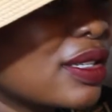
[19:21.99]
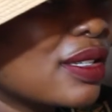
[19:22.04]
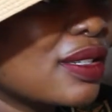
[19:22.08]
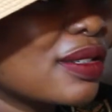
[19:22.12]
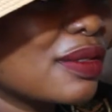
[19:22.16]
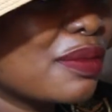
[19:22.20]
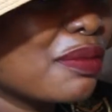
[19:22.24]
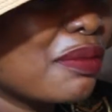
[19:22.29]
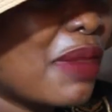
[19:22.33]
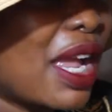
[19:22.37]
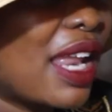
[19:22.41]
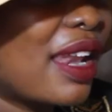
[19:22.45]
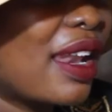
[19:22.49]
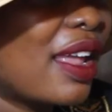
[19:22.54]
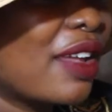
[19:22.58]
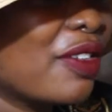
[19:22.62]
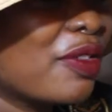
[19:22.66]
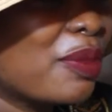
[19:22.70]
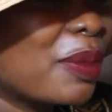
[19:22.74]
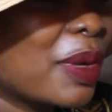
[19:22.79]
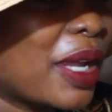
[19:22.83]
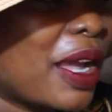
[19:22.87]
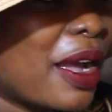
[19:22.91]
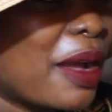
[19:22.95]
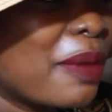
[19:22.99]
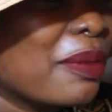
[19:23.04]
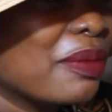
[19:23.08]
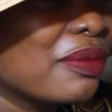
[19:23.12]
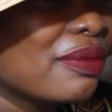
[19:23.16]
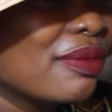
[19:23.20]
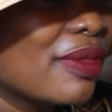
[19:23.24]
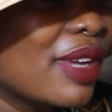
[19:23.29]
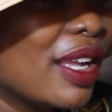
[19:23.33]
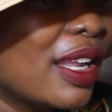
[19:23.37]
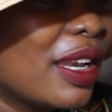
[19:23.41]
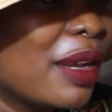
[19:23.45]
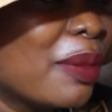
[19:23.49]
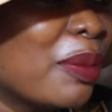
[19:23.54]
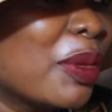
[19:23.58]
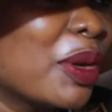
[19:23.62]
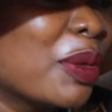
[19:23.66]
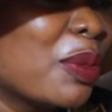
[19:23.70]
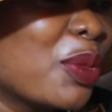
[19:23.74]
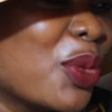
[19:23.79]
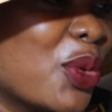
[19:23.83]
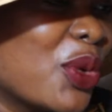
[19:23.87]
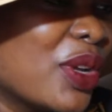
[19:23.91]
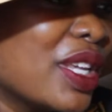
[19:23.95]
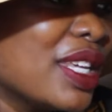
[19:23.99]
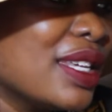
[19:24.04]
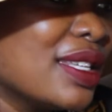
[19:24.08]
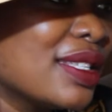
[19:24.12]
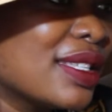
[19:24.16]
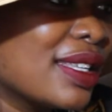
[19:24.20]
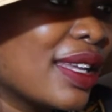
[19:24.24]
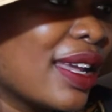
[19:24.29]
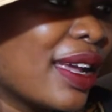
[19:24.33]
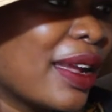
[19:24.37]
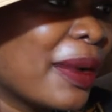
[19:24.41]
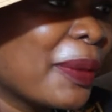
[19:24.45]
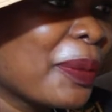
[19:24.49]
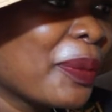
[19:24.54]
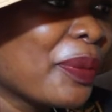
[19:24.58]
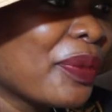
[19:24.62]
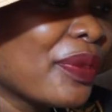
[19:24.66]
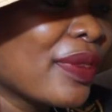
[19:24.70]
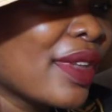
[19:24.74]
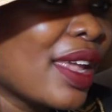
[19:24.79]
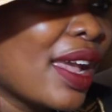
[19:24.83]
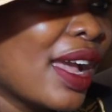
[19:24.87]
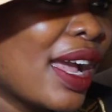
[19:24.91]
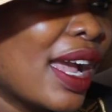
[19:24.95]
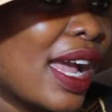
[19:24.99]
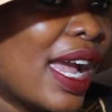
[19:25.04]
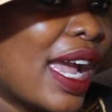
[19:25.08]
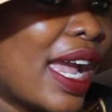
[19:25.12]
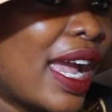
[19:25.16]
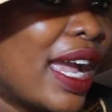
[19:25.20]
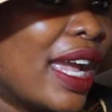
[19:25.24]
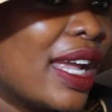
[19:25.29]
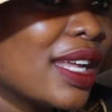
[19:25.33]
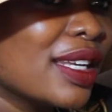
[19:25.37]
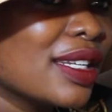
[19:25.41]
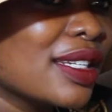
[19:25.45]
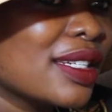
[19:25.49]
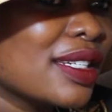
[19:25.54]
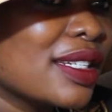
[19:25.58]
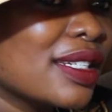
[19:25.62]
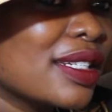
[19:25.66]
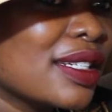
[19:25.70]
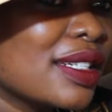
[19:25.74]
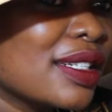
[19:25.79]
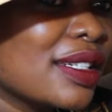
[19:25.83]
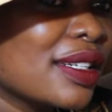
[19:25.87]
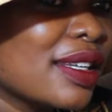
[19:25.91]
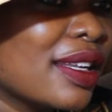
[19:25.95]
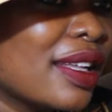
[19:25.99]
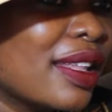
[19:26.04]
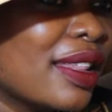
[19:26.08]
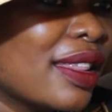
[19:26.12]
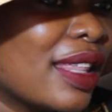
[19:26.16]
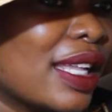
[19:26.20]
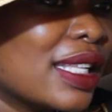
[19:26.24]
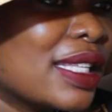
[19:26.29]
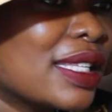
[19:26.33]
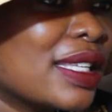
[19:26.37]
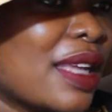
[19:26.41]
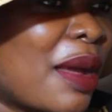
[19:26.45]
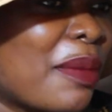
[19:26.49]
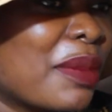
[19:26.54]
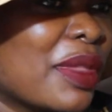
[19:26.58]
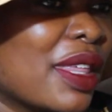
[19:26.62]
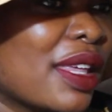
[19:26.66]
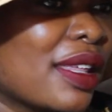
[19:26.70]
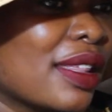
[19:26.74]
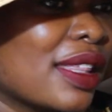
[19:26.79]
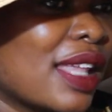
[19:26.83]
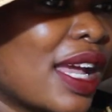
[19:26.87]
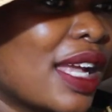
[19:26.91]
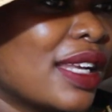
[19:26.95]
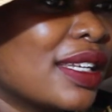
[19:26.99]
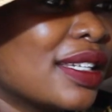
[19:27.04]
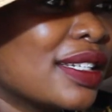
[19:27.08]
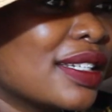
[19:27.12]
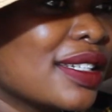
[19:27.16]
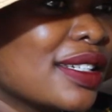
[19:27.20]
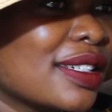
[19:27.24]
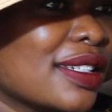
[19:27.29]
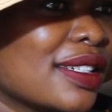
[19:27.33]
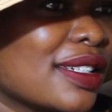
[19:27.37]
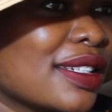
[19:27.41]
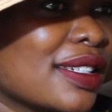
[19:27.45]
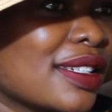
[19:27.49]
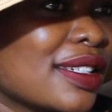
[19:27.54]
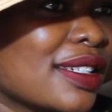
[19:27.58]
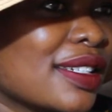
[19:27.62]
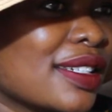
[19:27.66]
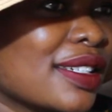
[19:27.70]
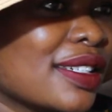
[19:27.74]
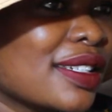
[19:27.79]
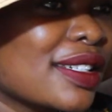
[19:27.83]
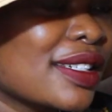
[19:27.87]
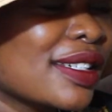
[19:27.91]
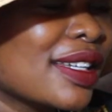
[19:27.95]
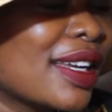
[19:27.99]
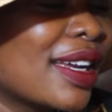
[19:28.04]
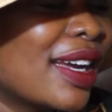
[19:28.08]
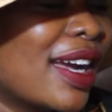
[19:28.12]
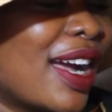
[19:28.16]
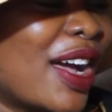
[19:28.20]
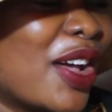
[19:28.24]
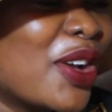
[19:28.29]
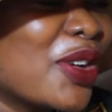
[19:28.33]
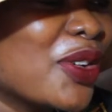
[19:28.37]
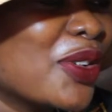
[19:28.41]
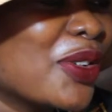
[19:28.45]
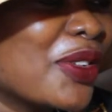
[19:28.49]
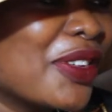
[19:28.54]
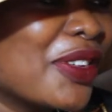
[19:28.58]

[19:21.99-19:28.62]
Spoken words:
my life become a little bit more easier. And that's something that I don't know,